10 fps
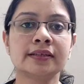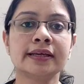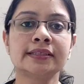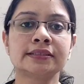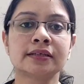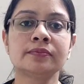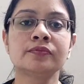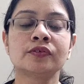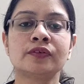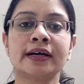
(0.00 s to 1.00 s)
the next step,
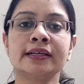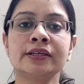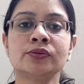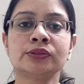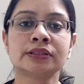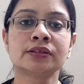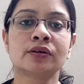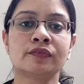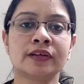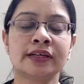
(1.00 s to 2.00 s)
for filing using the
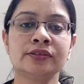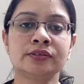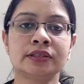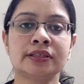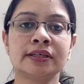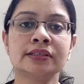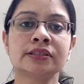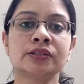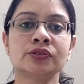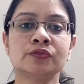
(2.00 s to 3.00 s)
offline utilities,
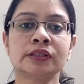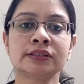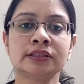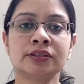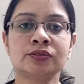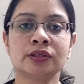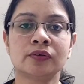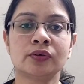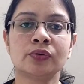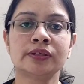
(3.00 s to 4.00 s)
you first need to
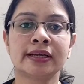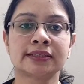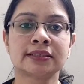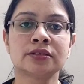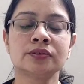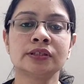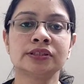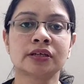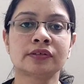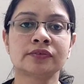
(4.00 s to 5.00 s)
download the Excel or the
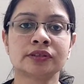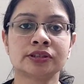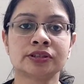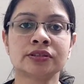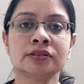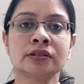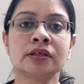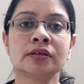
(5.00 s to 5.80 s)
Java version